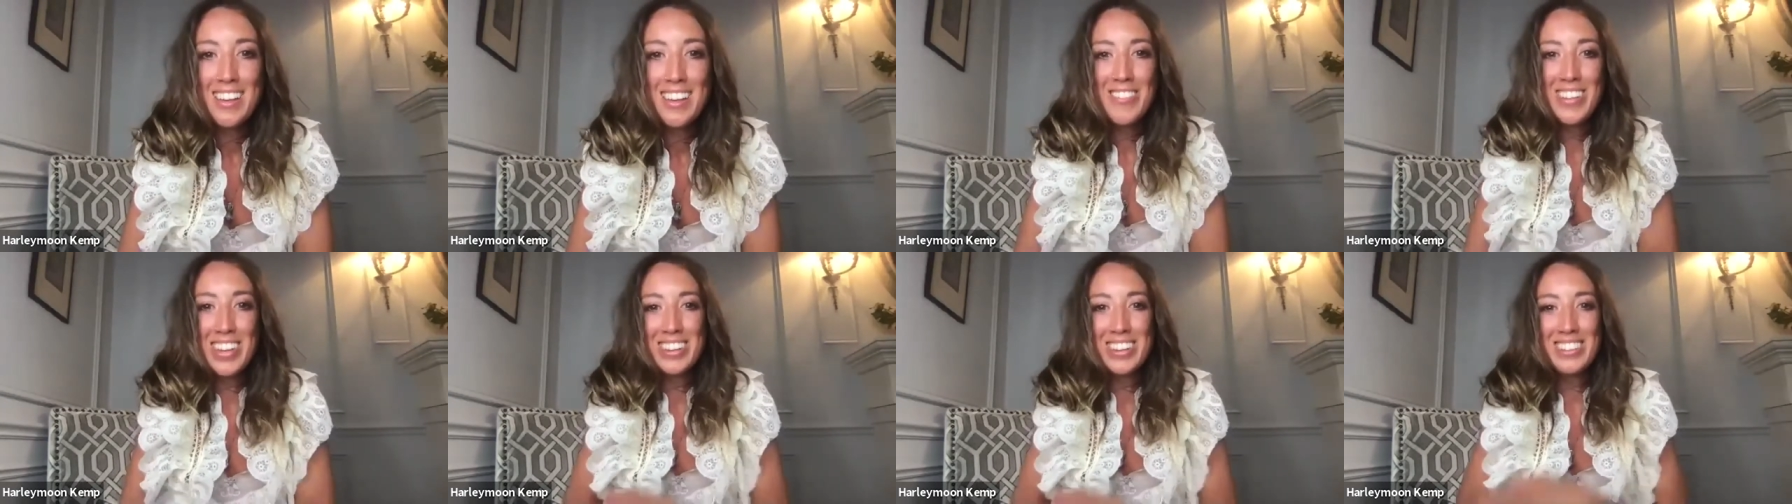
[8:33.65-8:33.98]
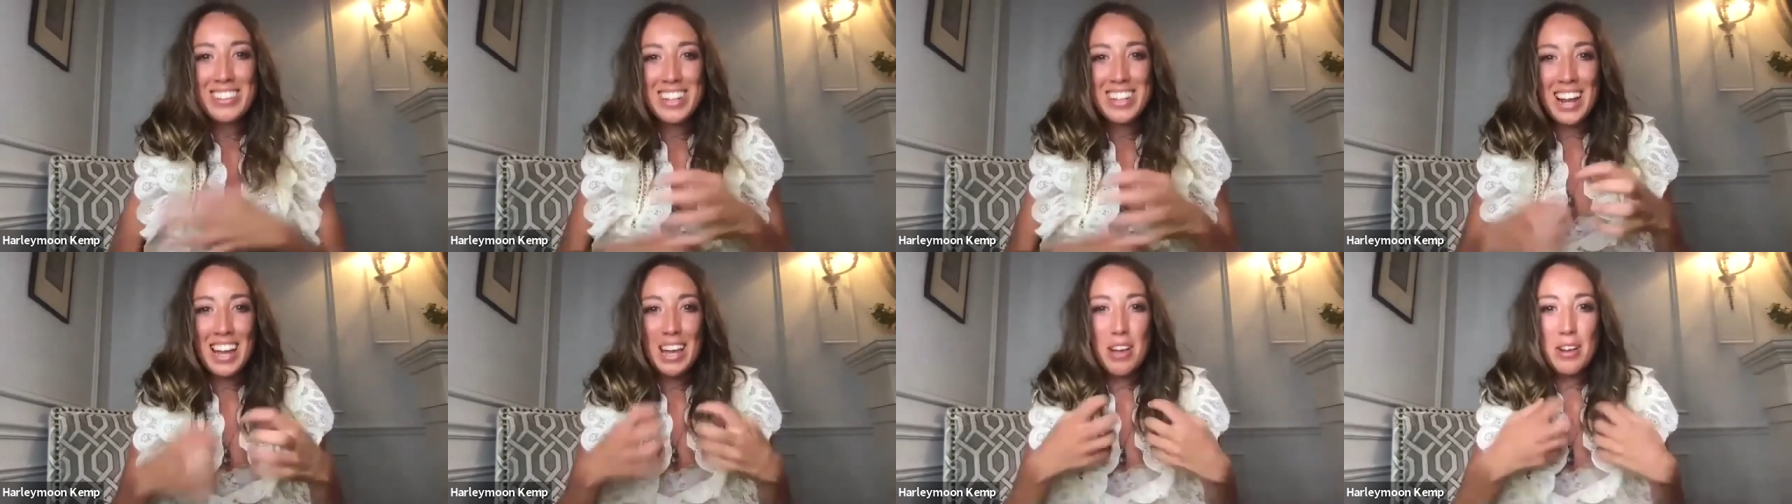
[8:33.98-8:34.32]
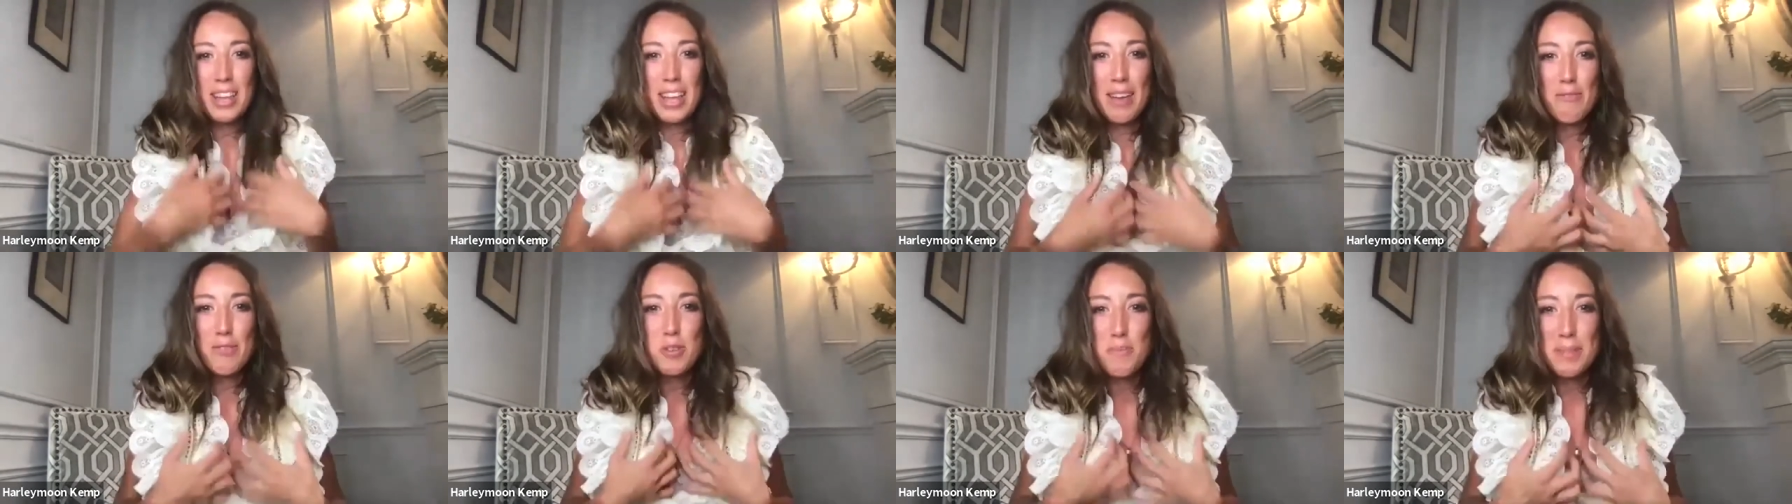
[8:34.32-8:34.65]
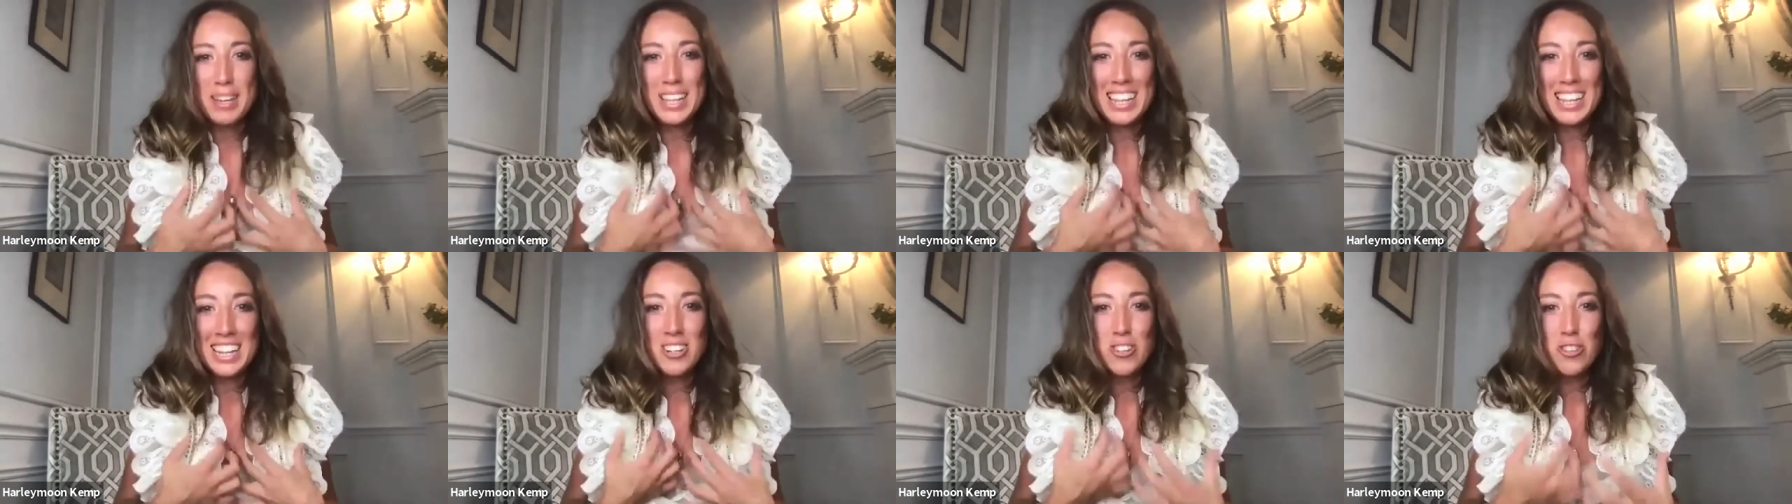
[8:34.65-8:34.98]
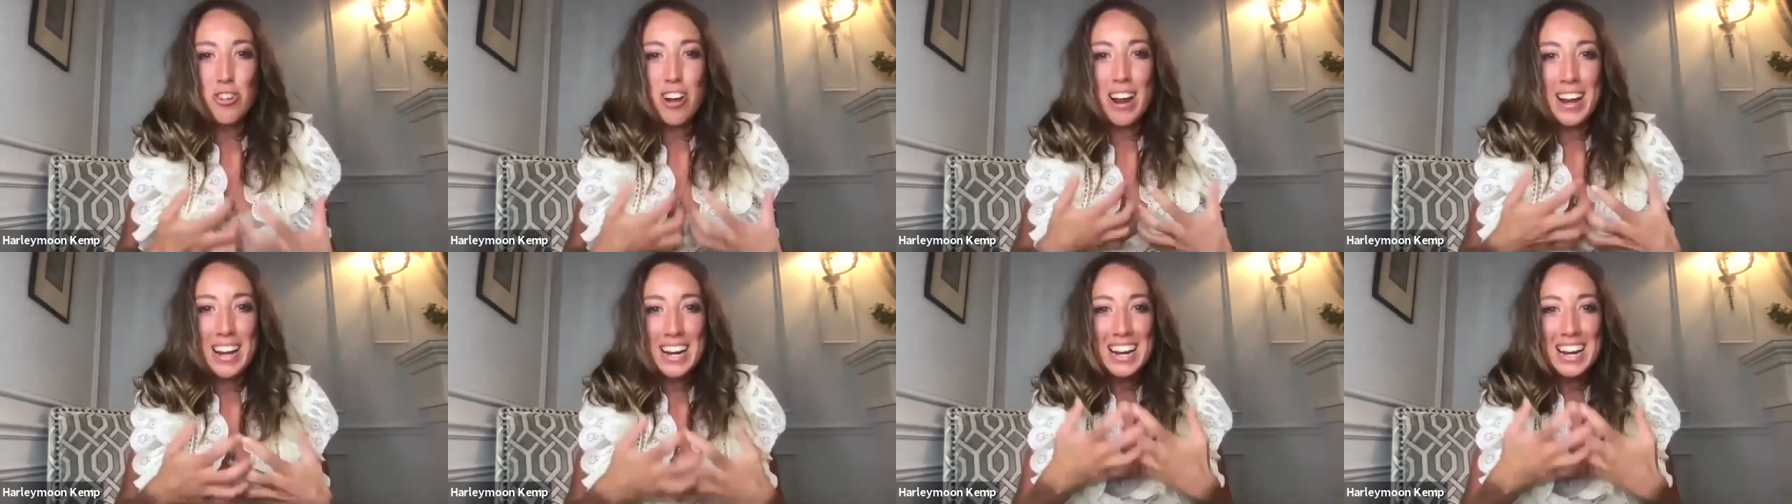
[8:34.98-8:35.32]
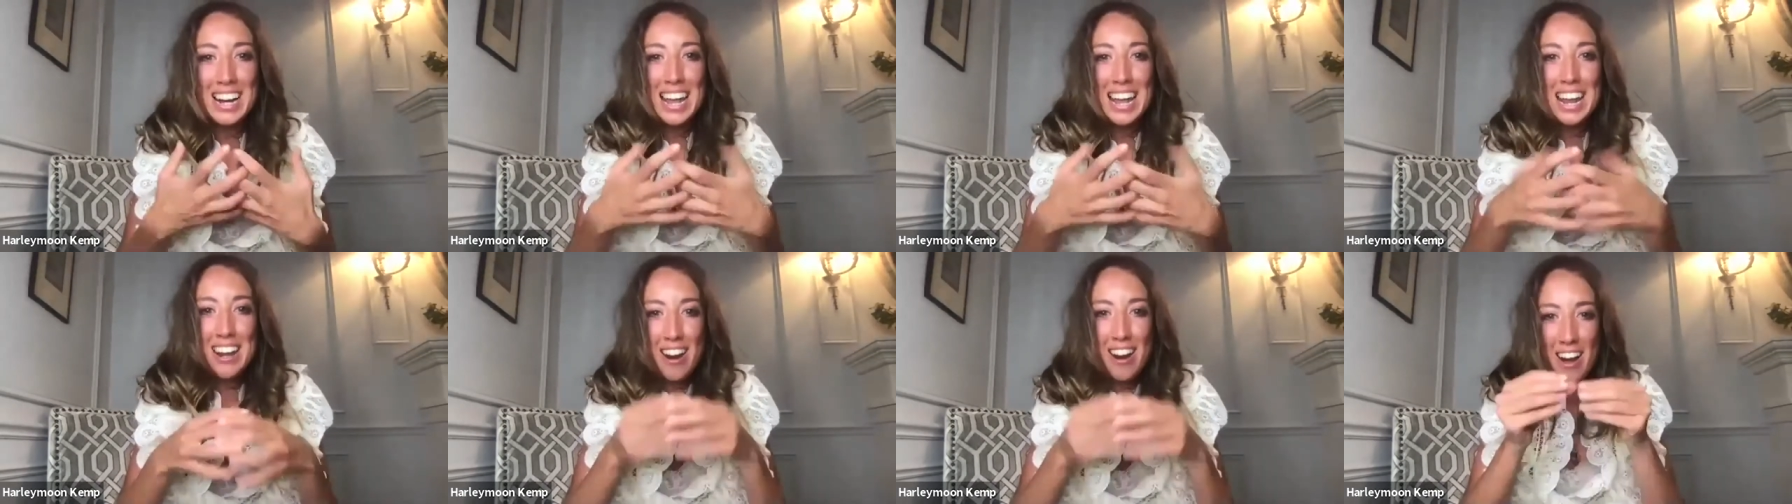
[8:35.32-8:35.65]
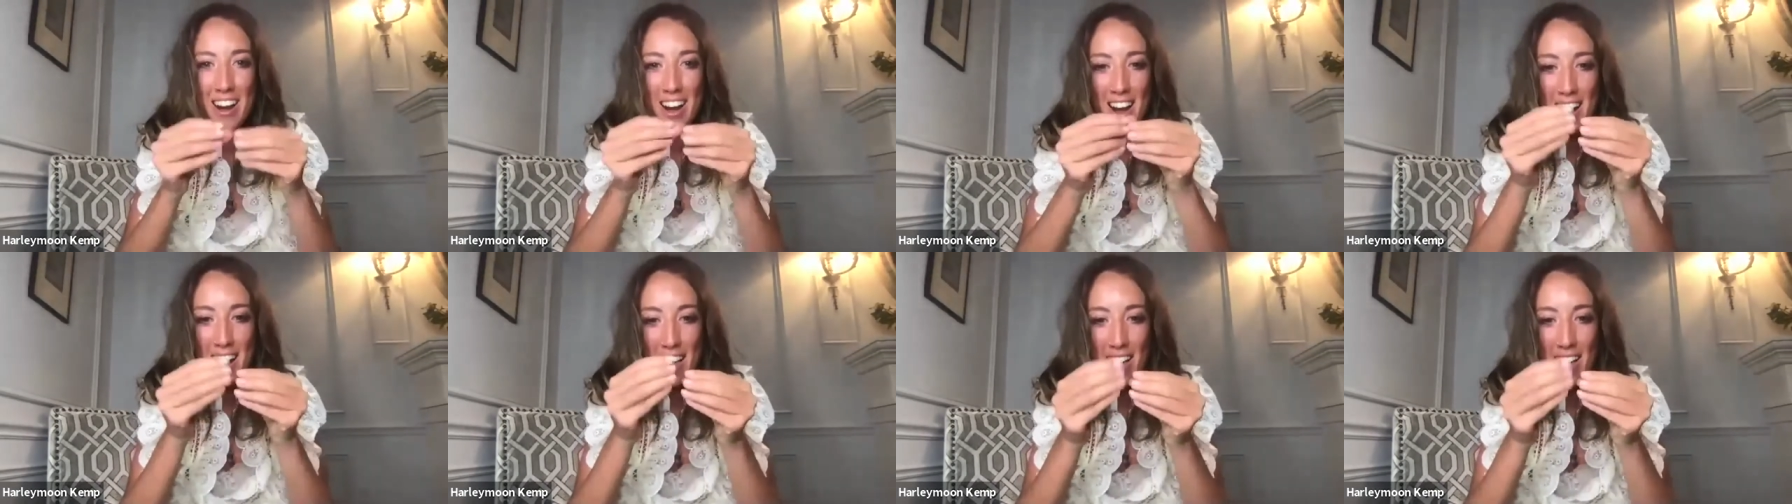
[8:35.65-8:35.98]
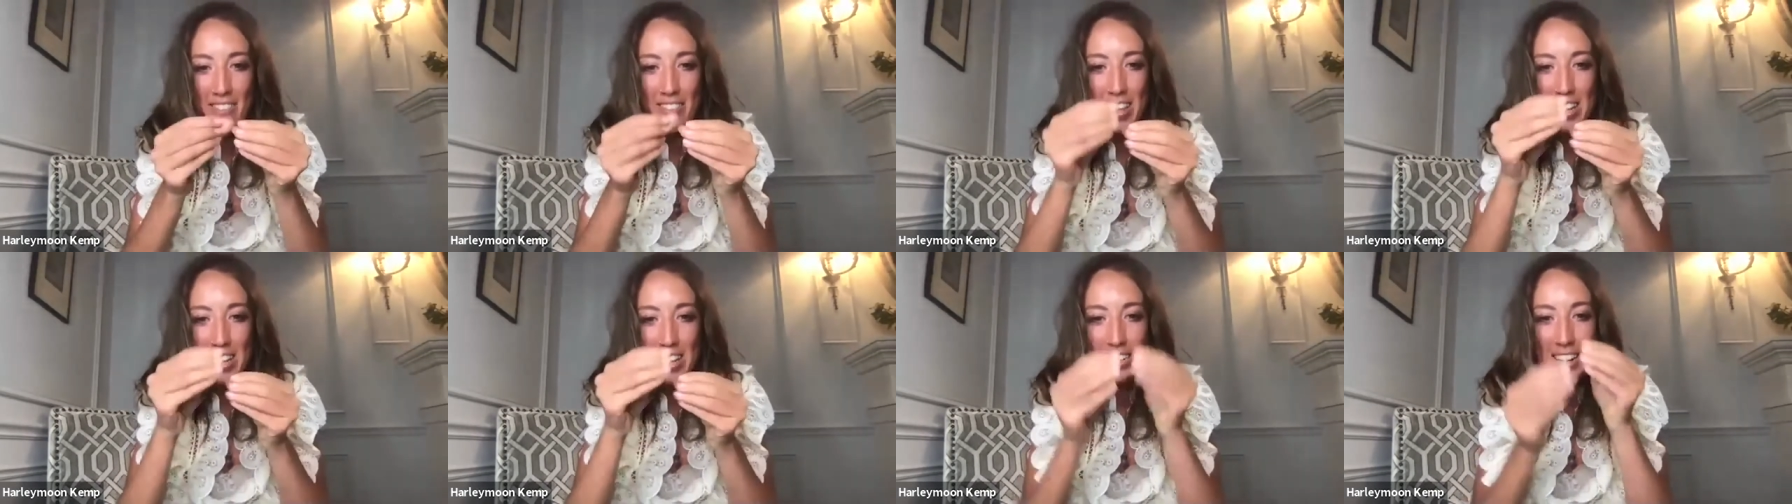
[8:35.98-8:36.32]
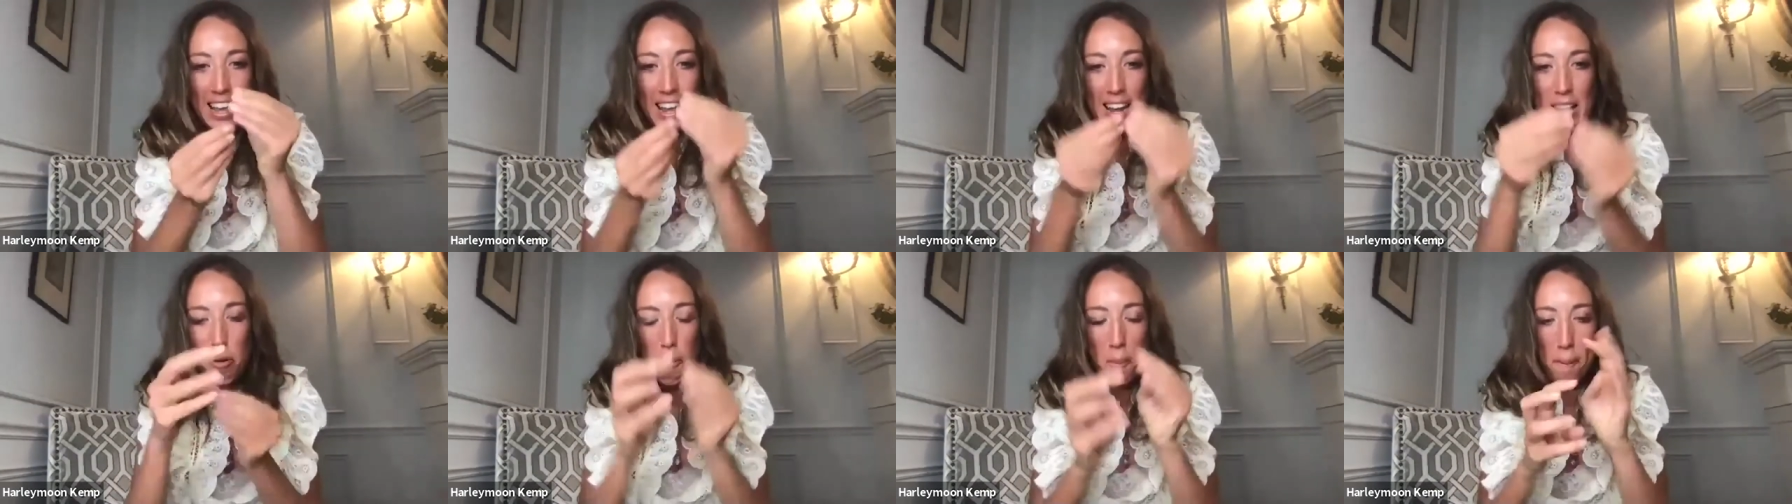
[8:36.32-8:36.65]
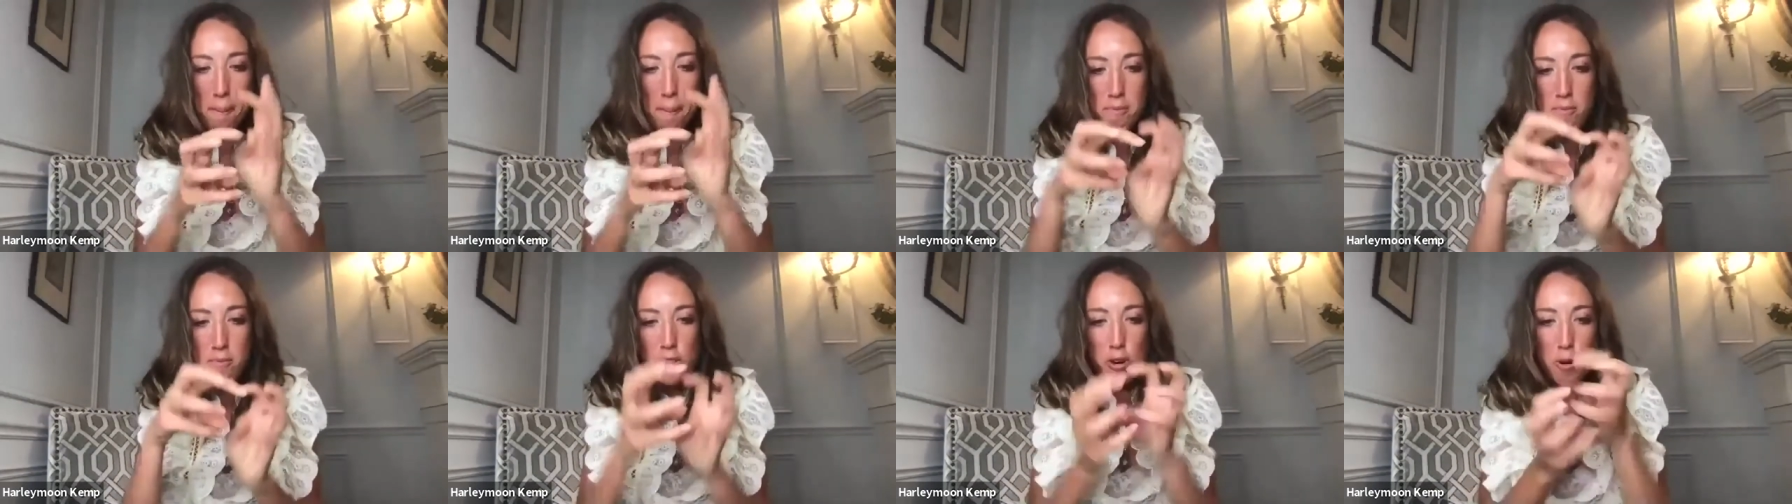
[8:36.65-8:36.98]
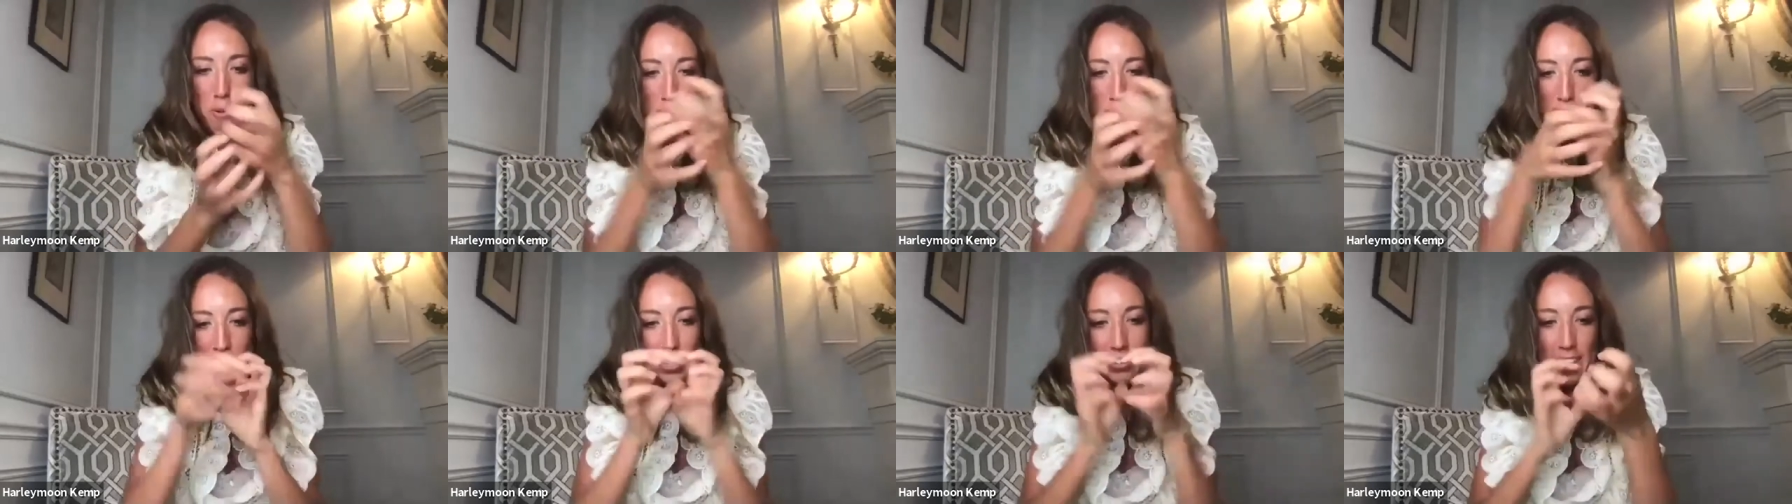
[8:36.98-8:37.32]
feels like it gives me the adrenaline and I love it. It's like little Rubik's